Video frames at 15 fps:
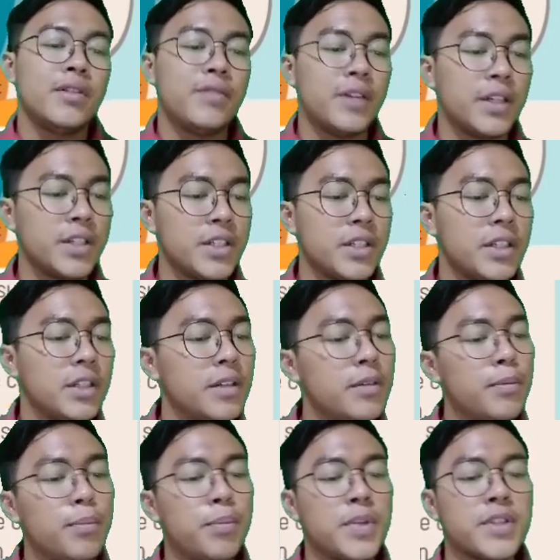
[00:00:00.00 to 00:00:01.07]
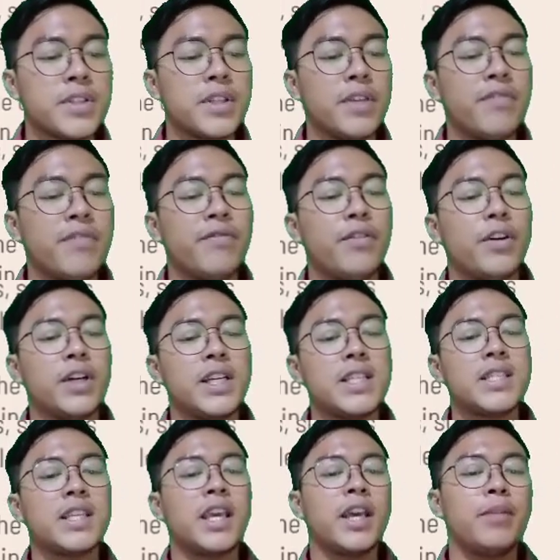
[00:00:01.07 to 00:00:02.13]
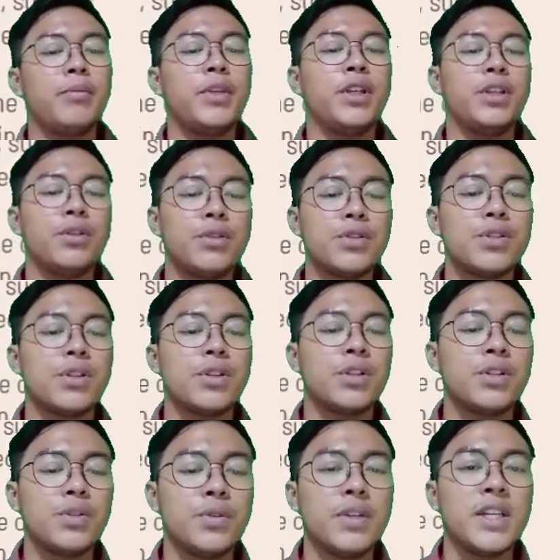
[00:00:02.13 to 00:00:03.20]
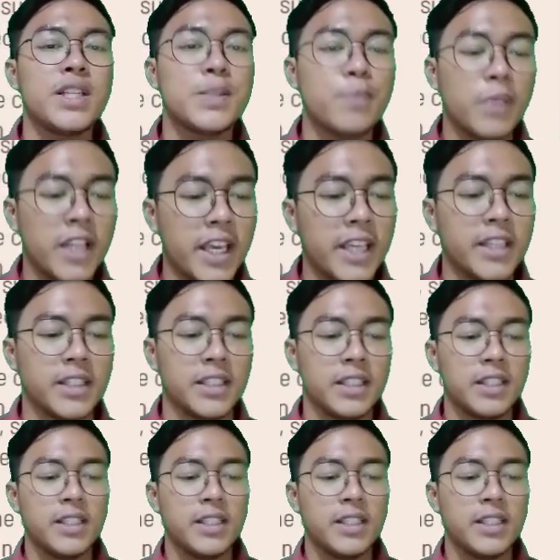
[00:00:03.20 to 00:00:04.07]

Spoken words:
Function passive voice can be used to explain